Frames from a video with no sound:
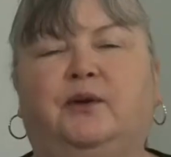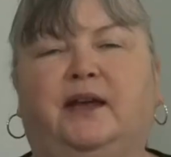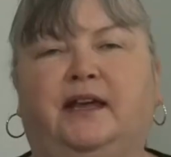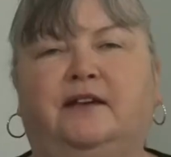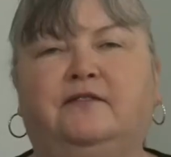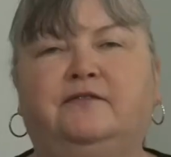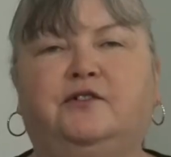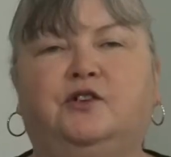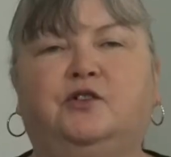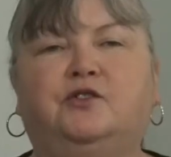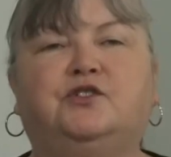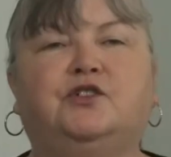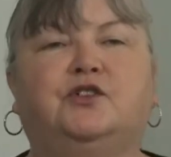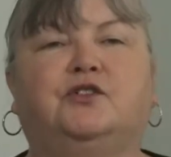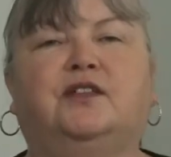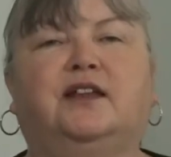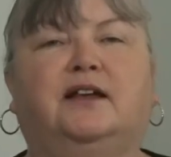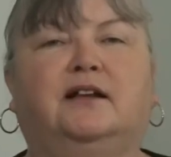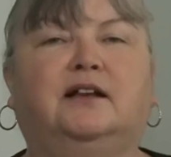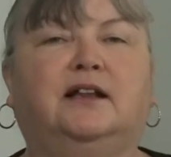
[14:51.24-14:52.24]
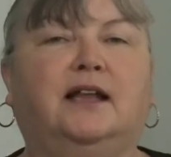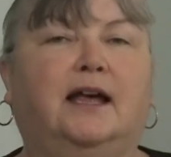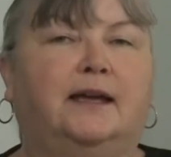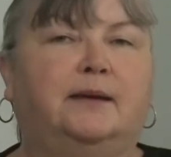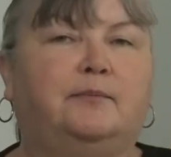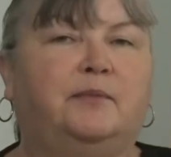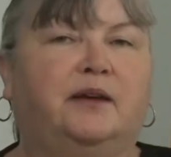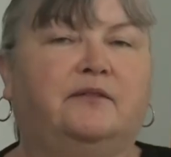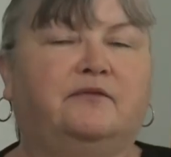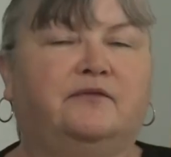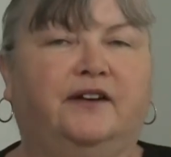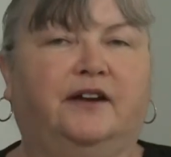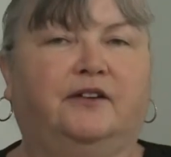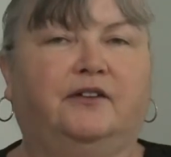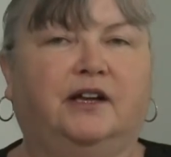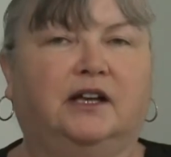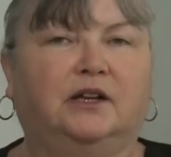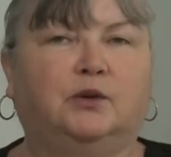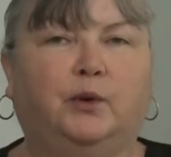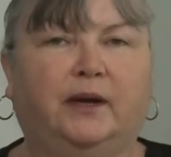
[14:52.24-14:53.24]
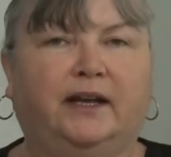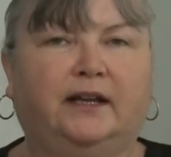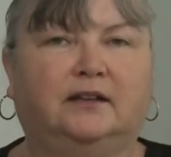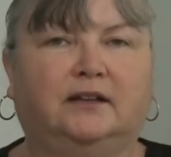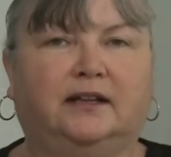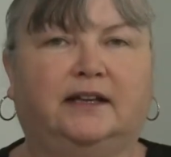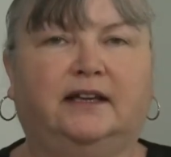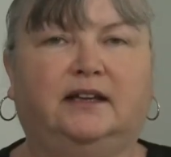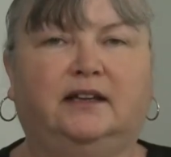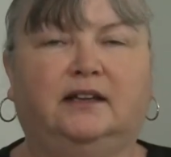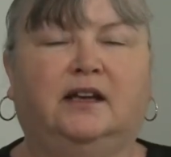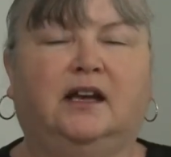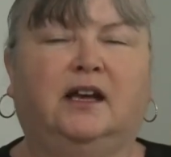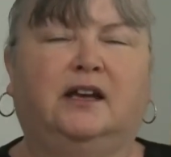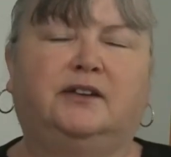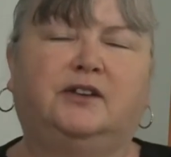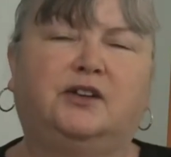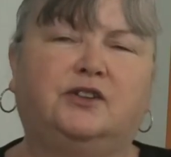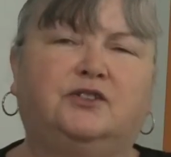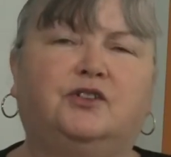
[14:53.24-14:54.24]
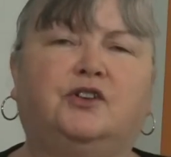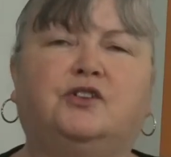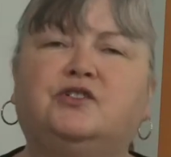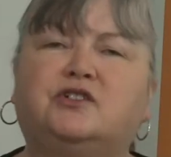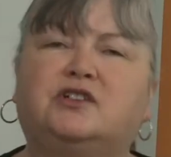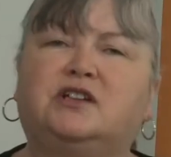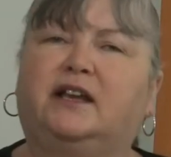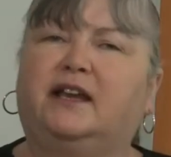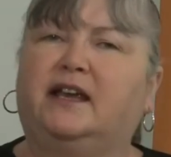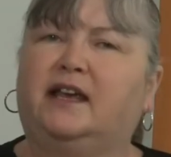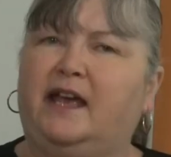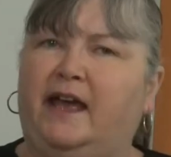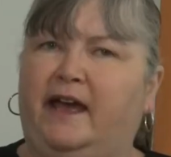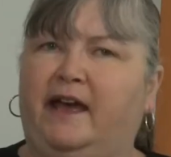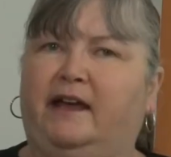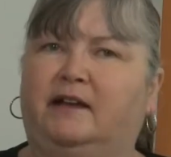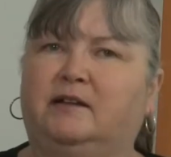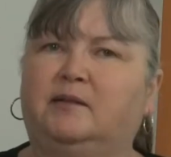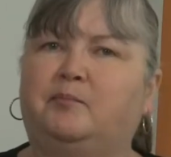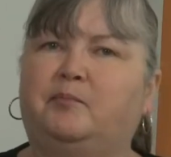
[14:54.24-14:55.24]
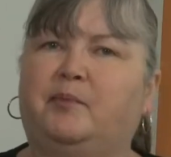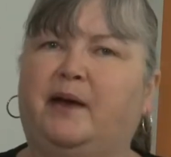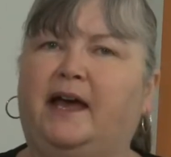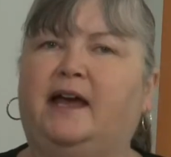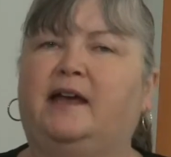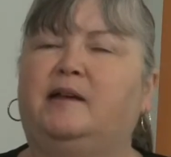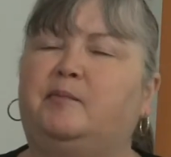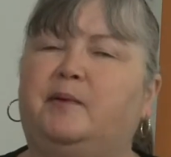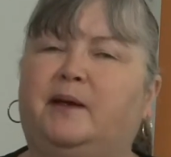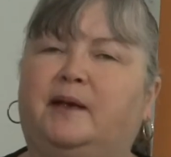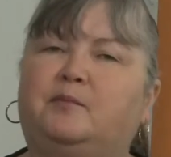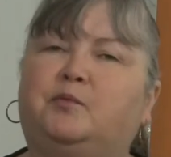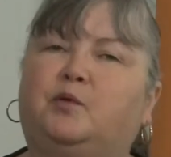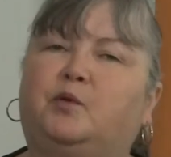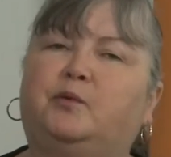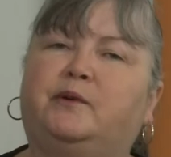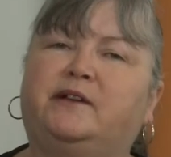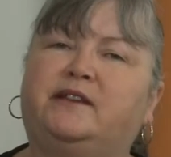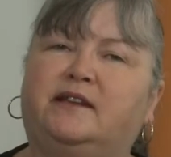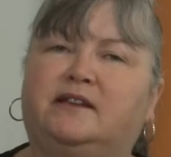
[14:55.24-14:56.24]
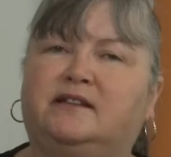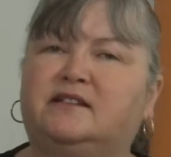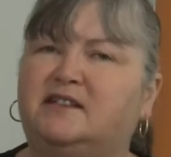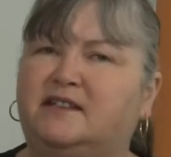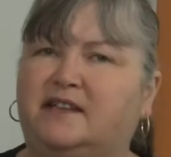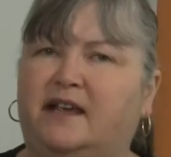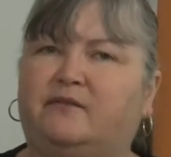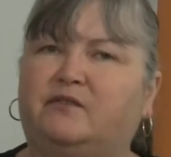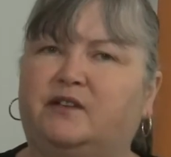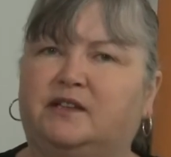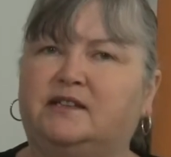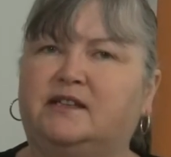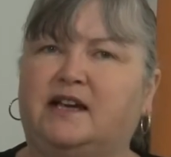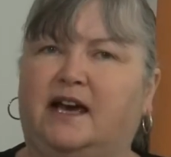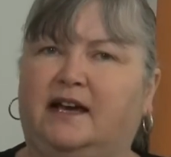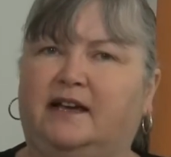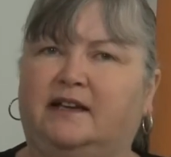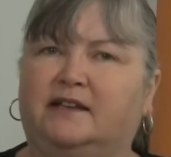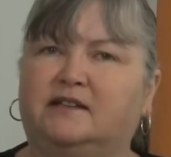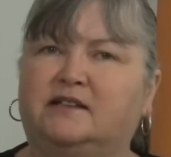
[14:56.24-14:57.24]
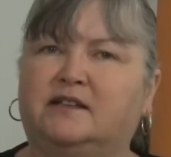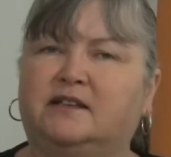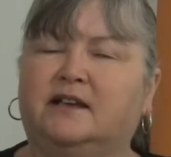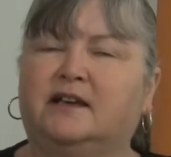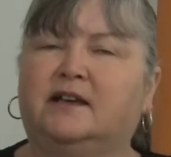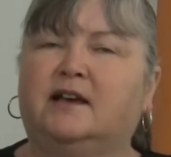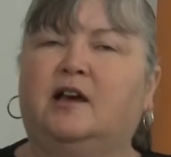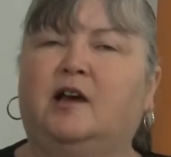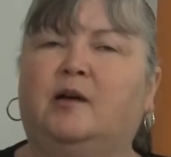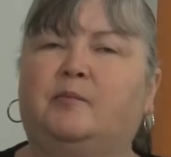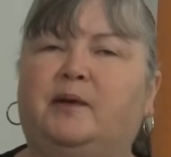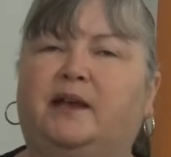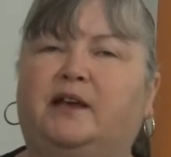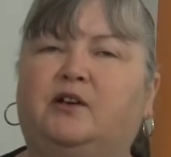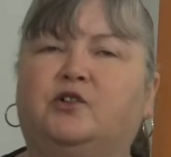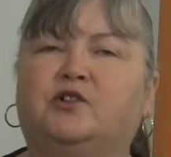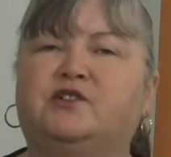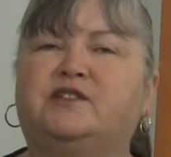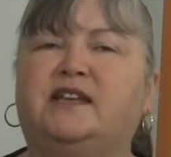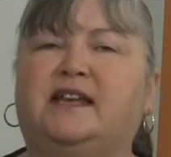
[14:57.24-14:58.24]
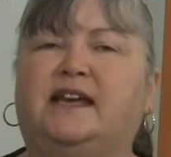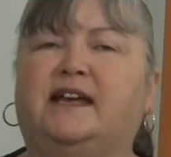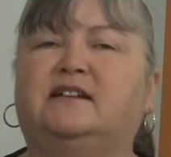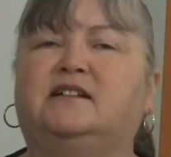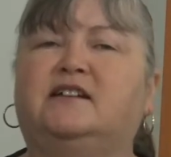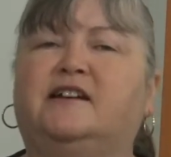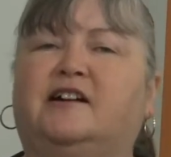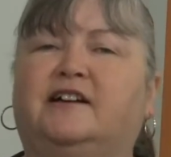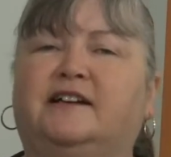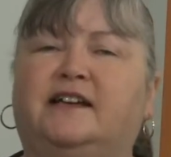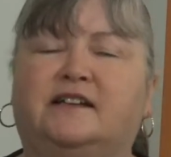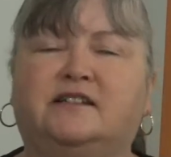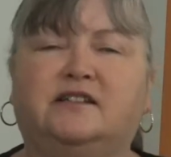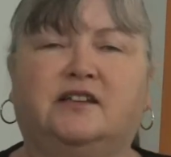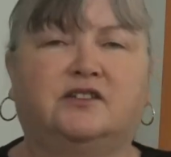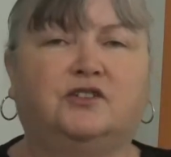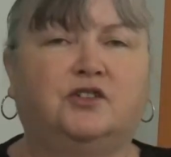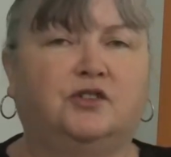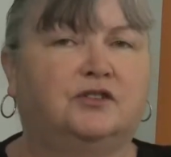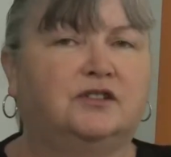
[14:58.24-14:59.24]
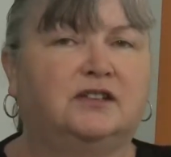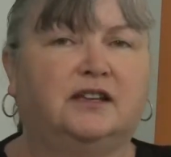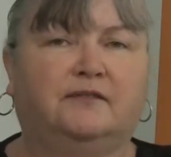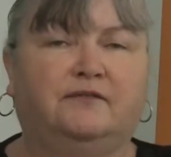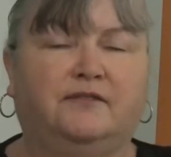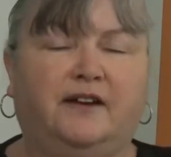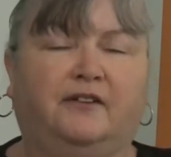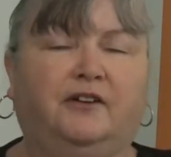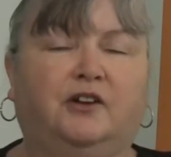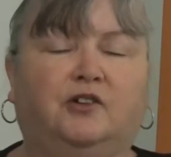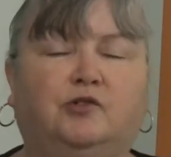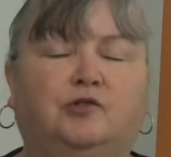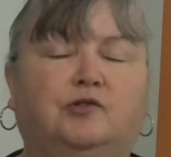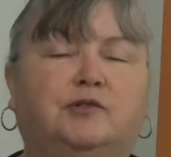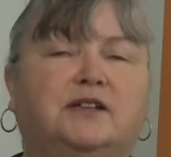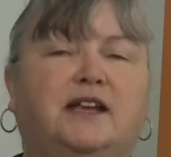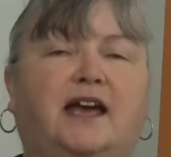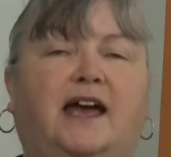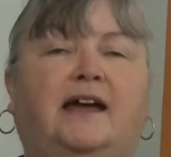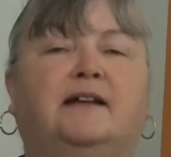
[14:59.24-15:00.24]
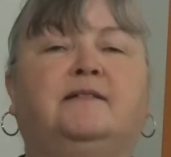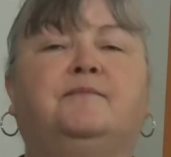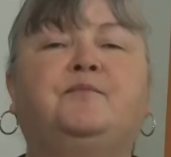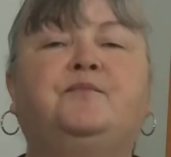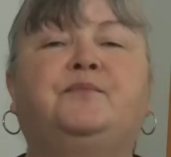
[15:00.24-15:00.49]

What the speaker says: if you do the claiming very quickly, you usually can pay people within 7 days. because the NDIS is usually very good at